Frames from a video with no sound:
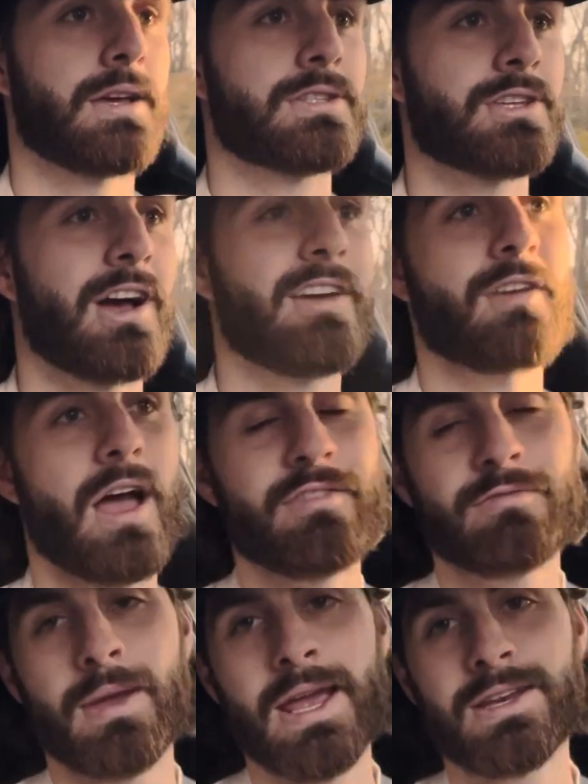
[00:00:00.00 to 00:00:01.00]
So
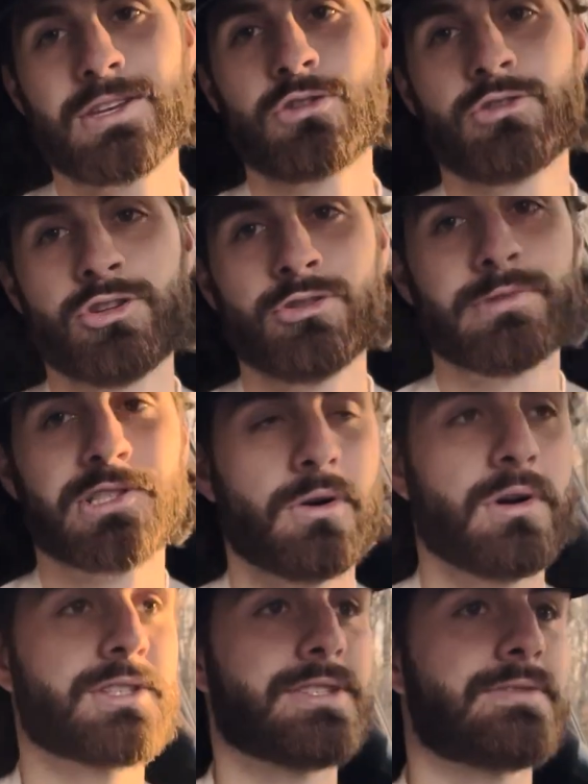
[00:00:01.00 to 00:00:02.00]
I've made YouTube
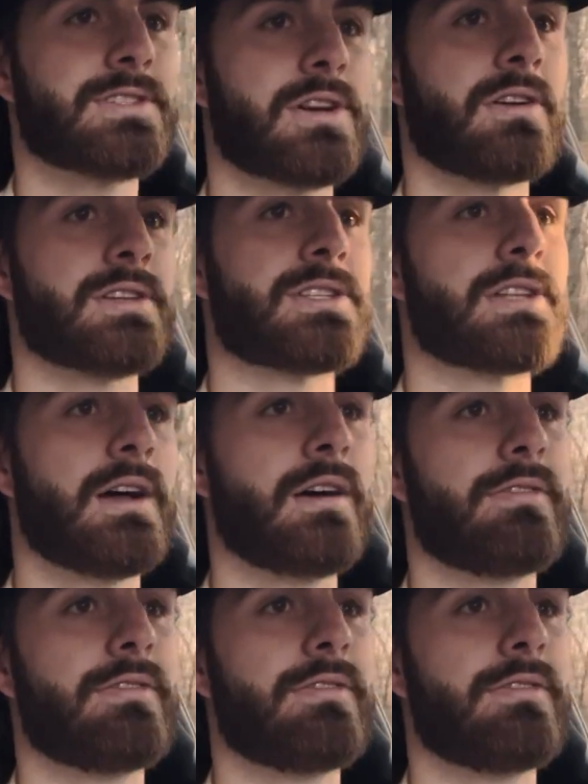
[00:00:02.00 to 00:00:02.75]
shorts of certain stuff,